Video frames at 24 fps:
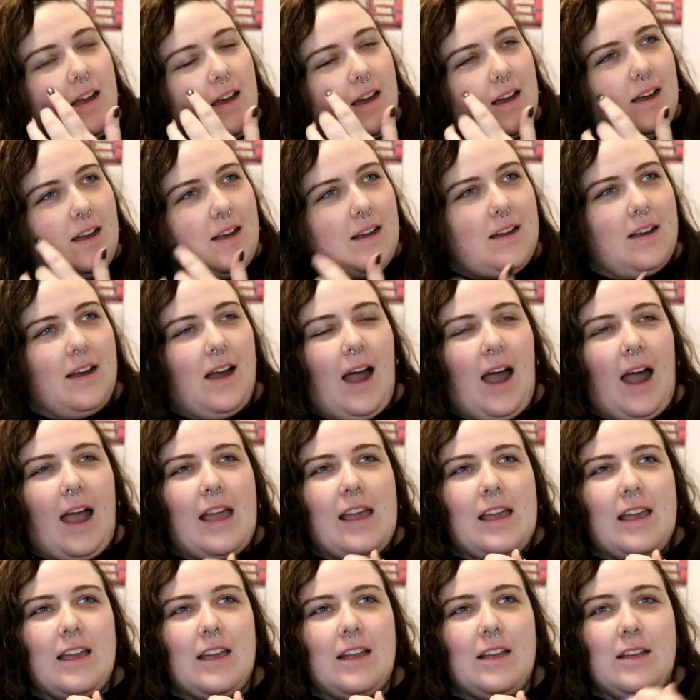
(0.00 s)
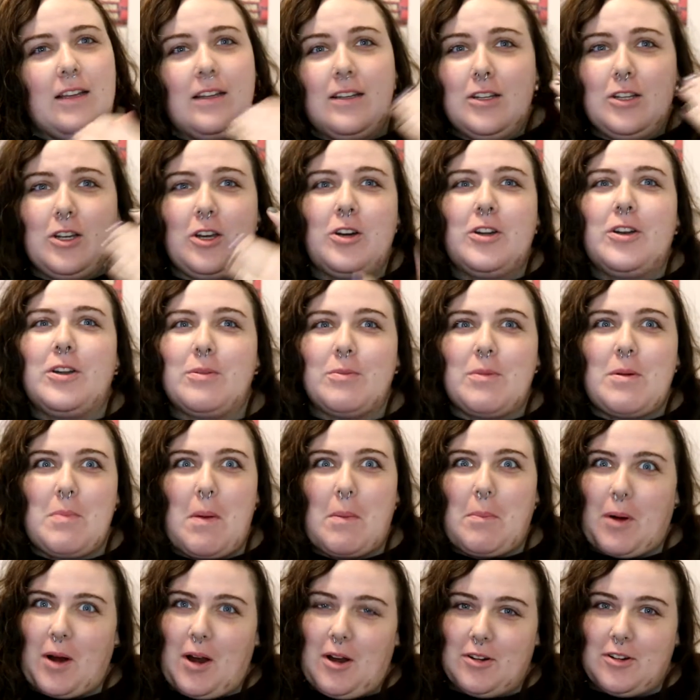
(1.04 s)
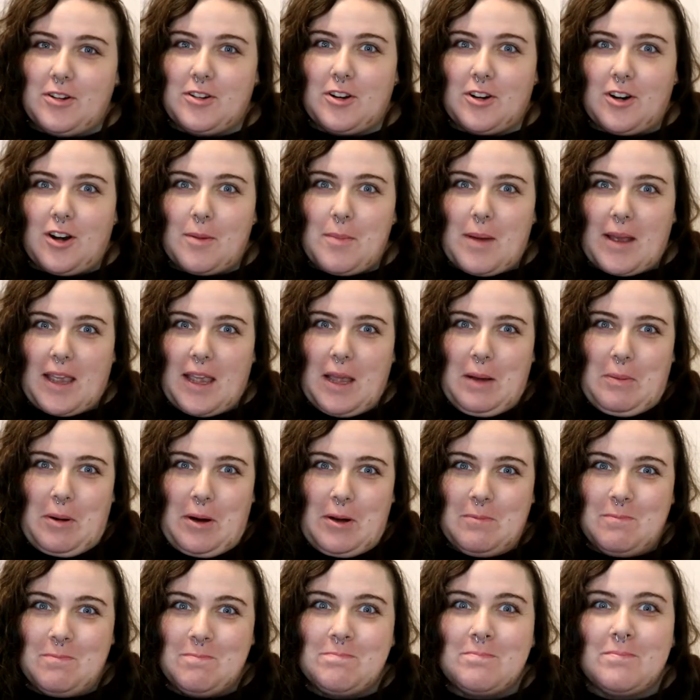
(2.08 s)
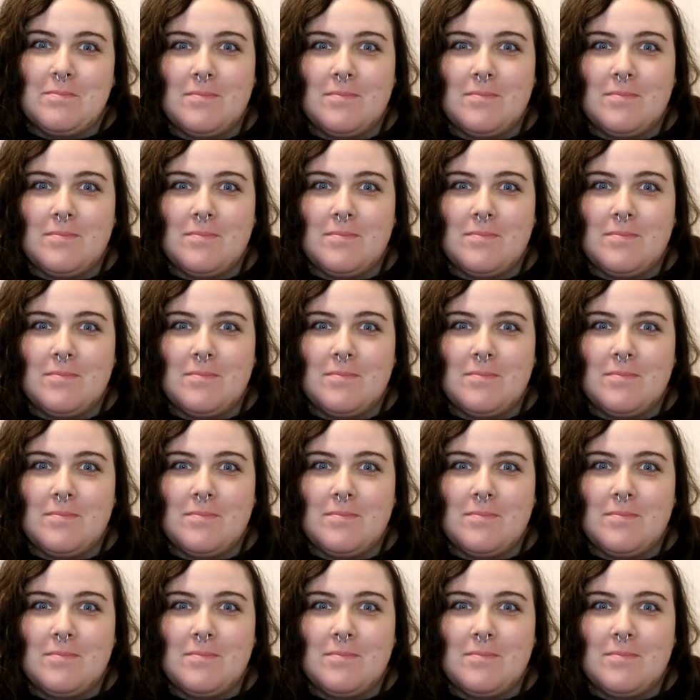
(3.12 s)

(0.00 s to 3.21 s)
uh, I couldn't remember how to turn on my camera.